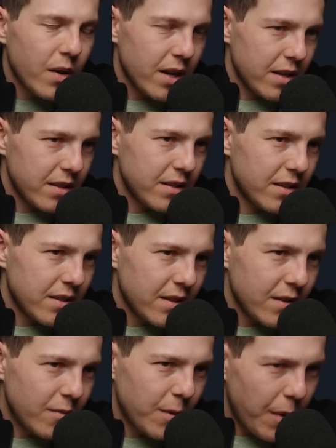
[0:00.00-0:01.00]
Okay.
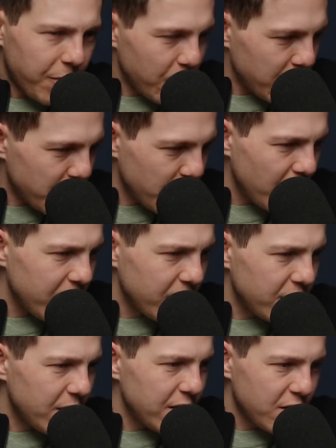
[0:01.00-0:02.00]
What about for a str-
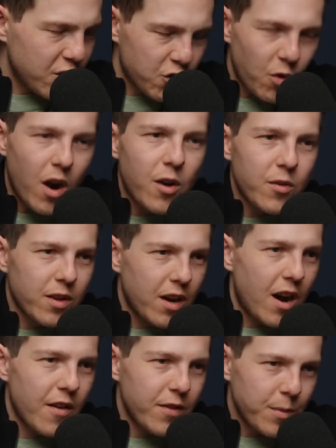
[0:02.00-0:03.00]
is the stronger the
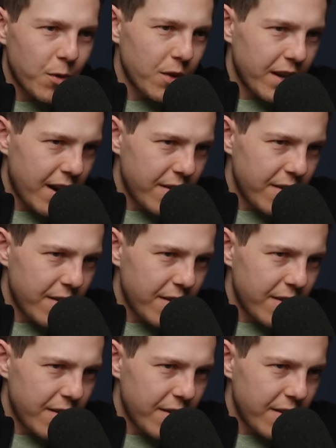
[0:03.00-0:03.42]
coffee, the more the